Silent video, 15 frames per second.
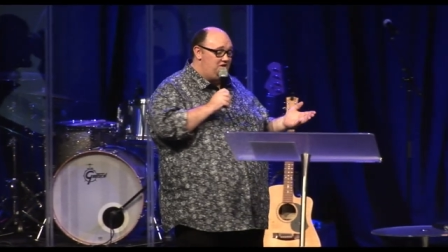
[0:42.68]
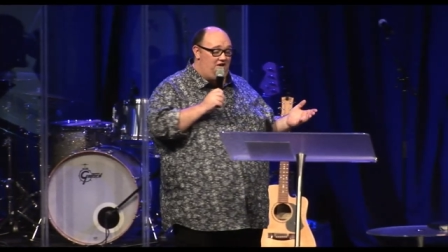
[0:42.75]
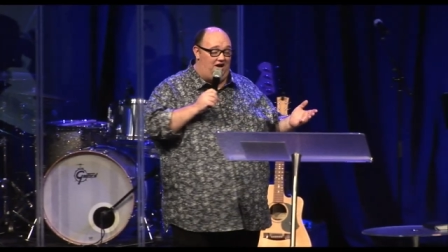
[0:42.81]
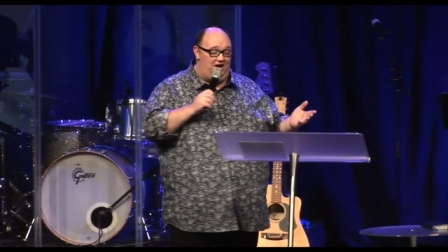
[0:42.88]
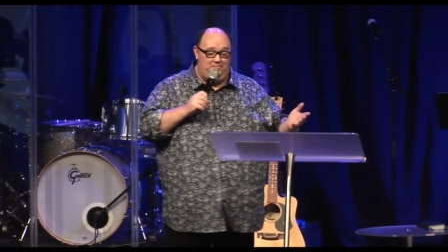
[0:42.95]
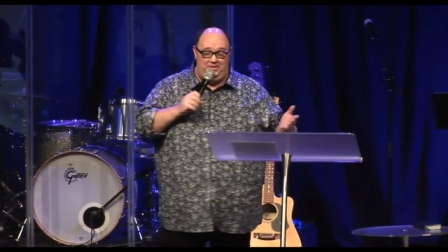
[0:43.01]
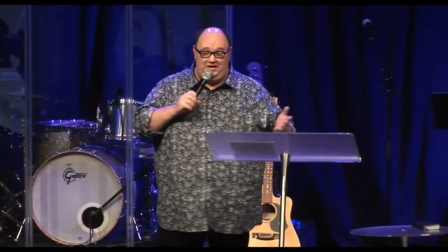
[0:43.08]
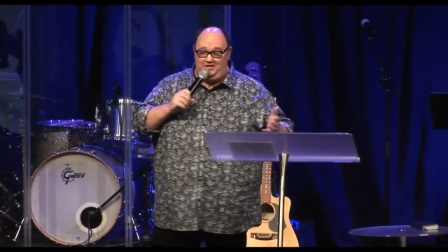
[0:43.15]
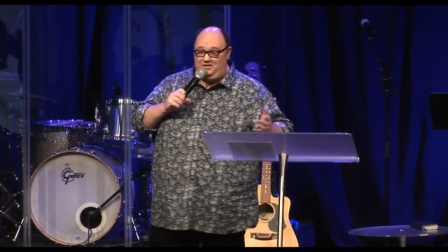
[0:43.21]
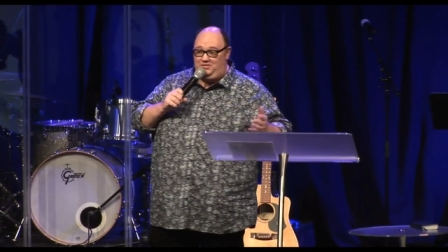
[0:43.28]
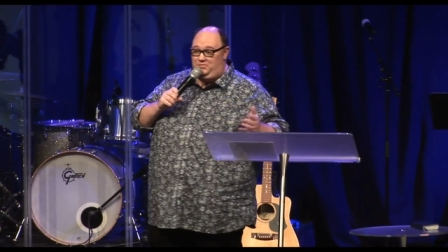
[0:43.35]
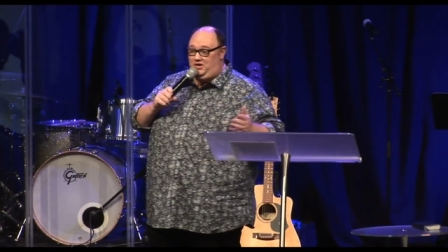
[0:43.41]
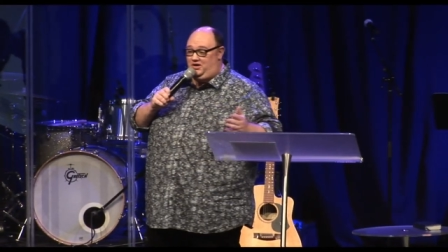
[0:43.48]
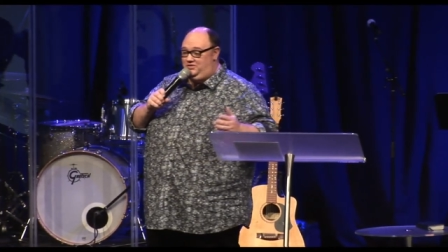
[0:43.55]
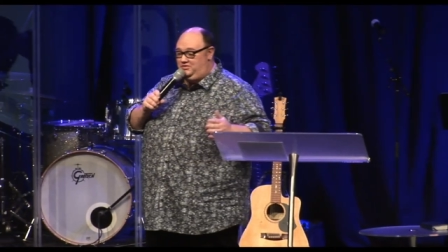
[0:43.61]
I'd been in a
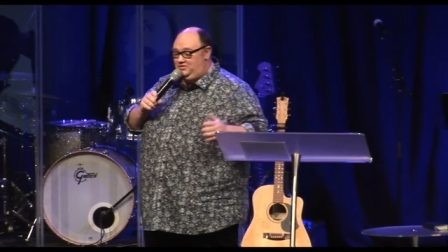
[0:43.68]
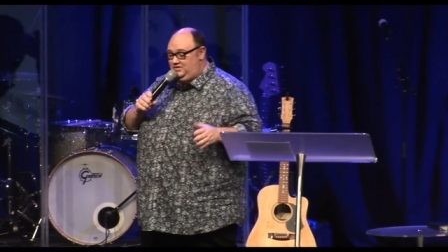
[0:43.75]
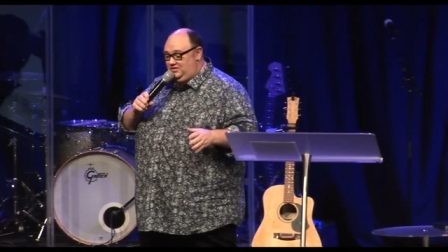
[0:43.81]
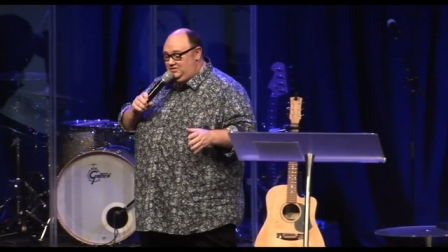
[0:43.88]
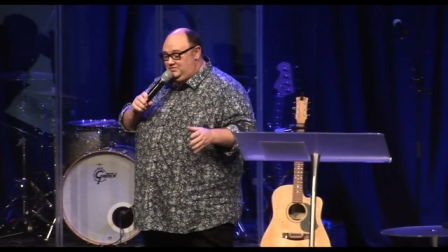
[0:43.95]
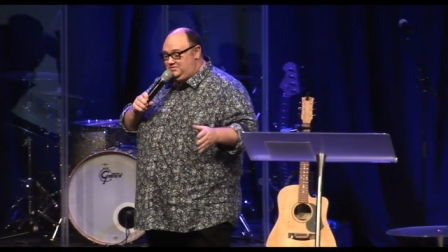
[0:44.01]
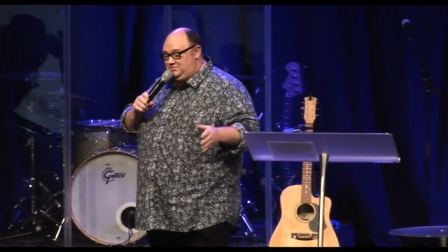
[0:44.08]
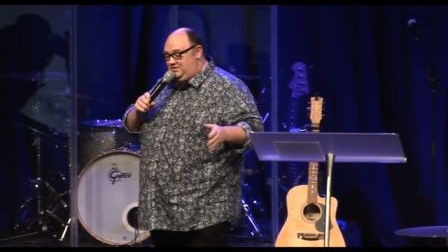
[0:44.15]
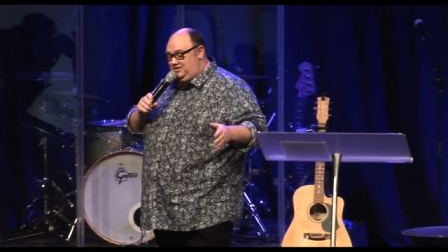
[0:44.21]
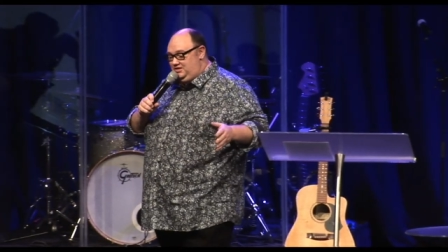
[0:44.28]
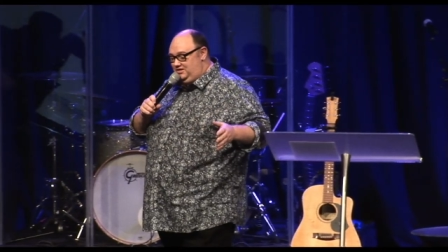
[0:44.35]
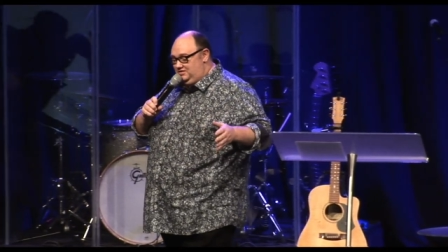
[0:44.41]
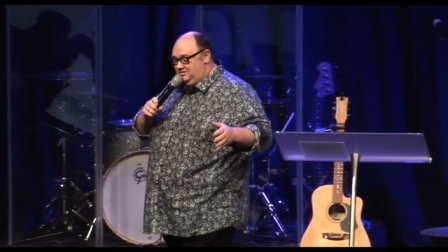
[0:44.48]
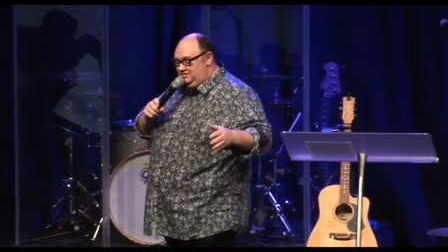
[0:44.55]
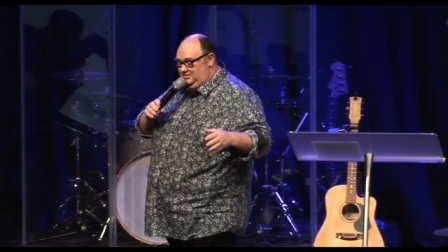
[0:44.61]
boat was when
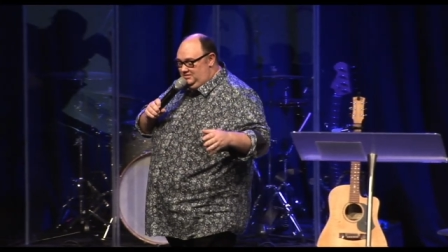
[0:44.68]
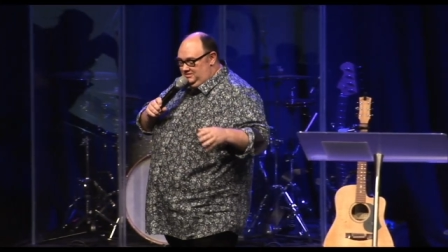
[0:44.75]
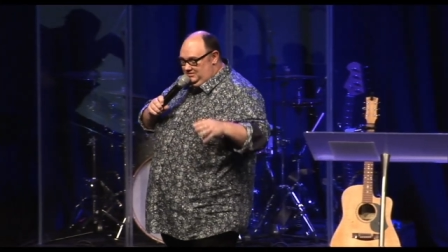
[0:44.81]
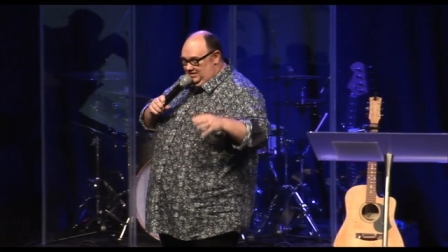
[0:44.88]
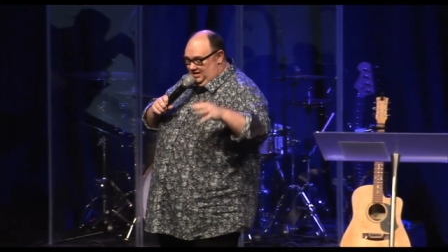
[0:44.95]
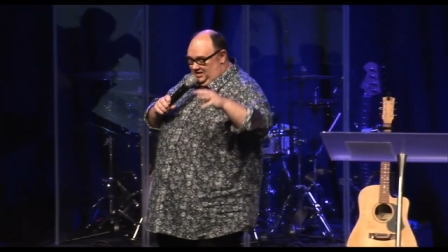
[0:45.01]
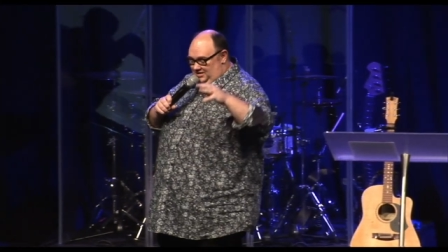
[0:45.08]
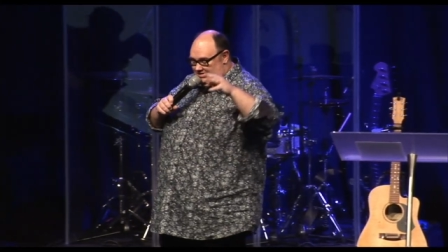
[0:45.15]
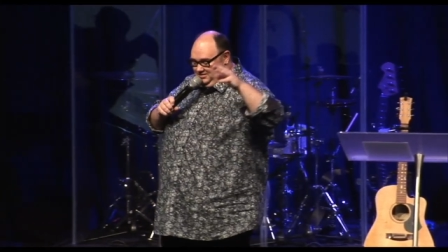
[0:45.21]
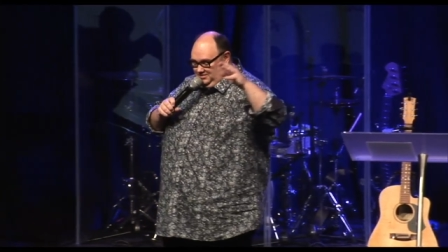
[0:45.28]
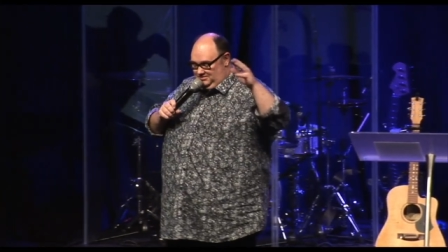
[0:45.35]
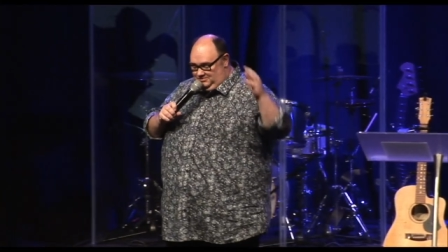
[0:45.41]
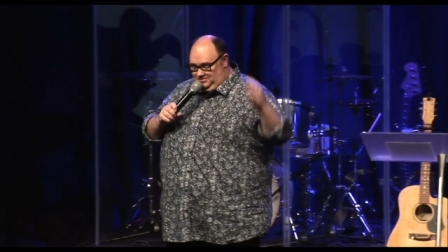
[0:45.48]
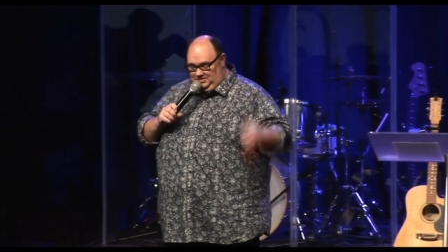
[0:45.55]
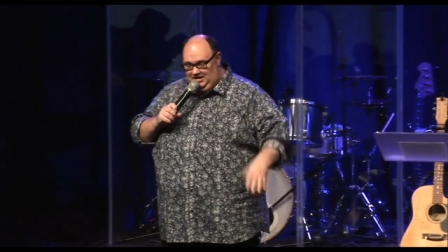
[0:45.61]
you uh,
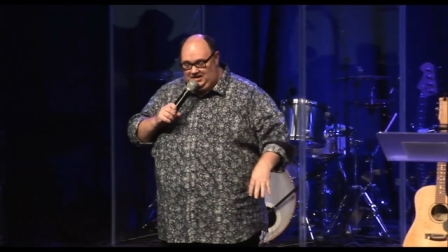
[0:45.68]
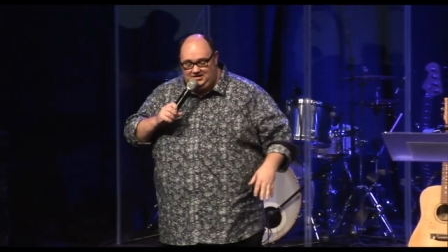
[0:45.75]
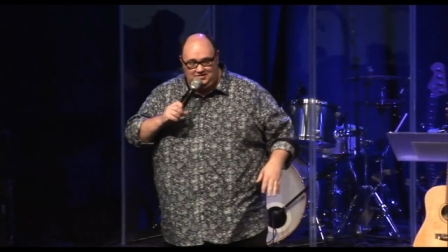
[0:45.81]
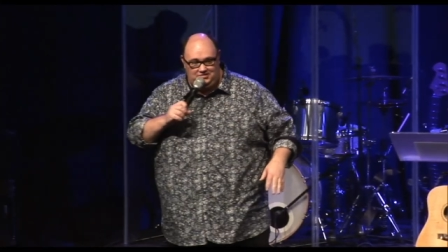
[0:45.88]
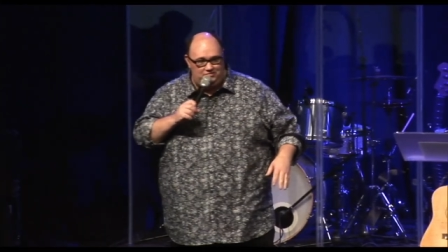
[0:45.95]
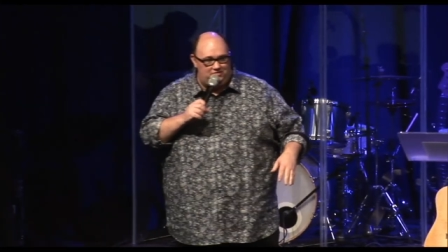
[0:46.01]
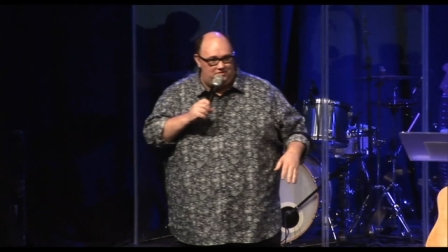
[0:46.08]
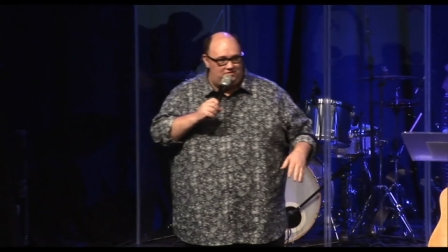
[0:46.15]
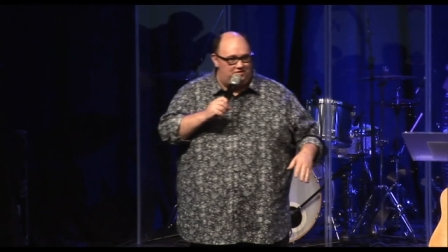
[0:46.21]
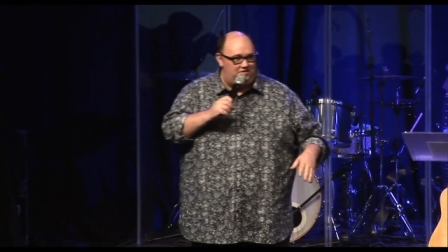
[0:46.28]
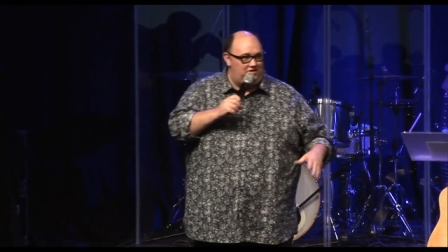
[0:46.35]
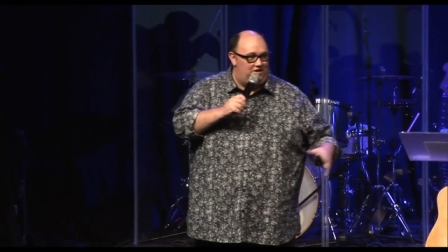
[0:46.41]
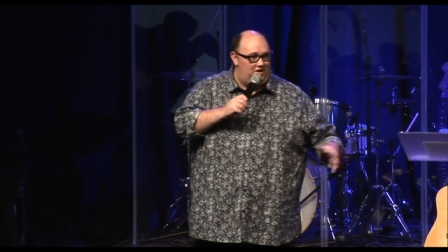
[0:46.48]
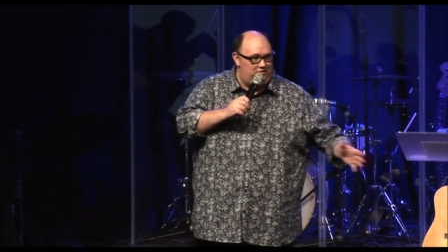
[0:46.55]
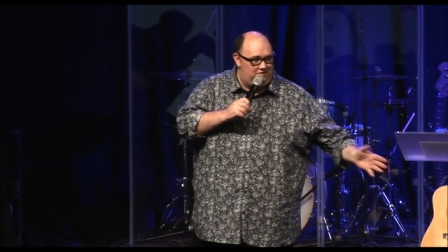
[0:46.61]
get into a
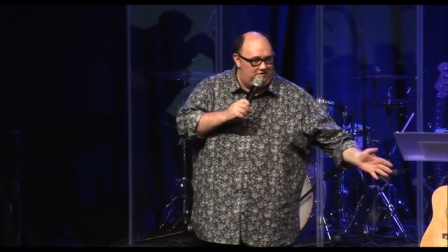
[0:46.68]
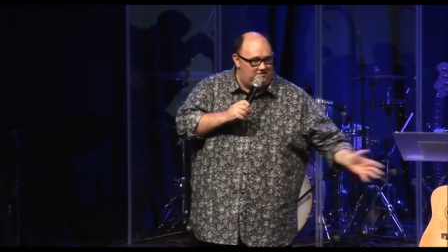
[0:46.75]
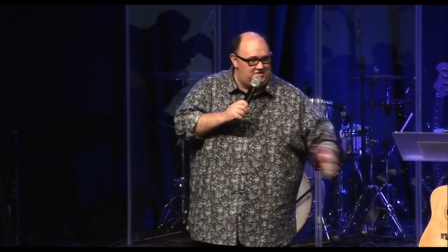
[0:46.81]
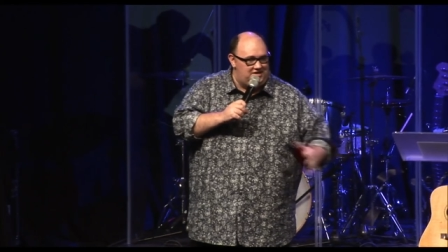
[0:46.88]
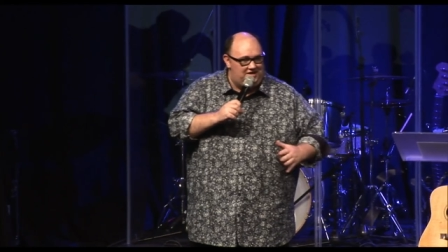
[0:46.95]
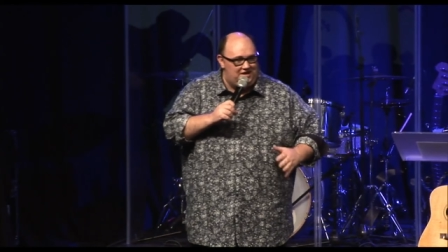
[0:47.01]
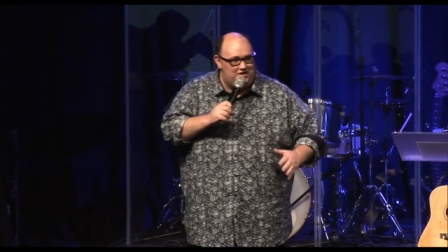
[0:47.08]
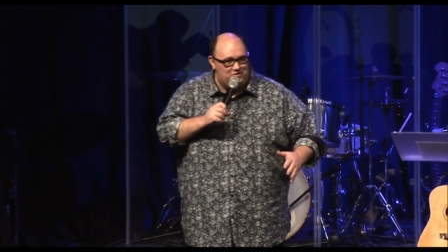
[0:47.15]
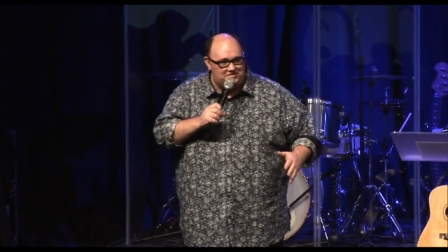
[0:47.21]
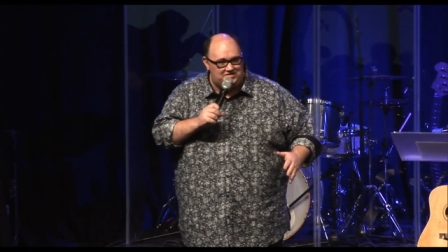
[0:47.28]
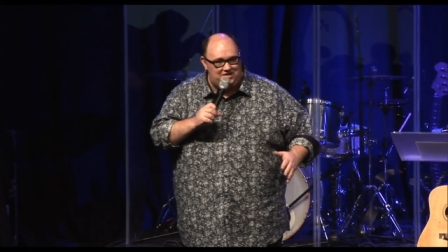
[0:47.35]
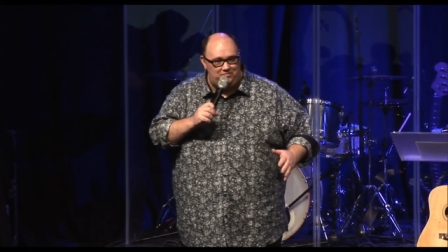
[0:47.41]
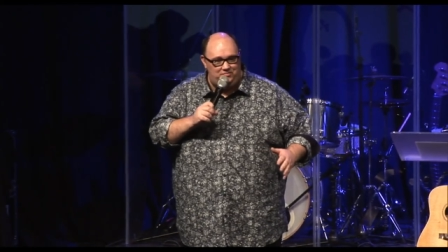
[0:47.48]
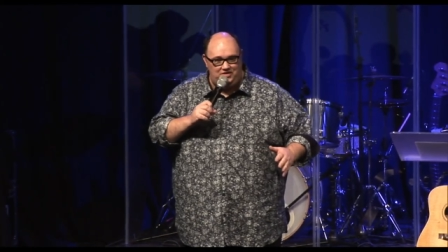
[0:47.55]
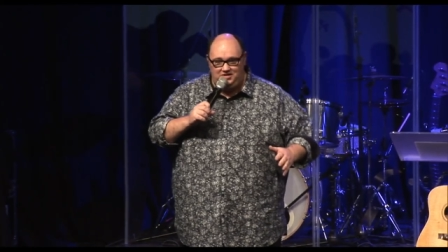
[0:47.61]
you know a little dinghy or
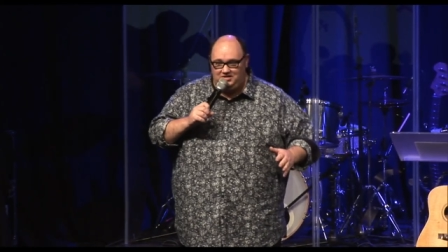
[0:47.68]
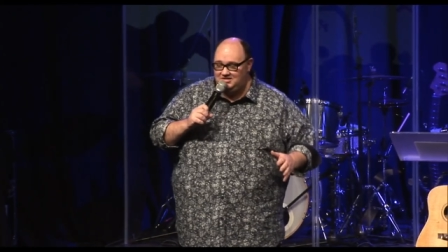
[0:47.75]
something.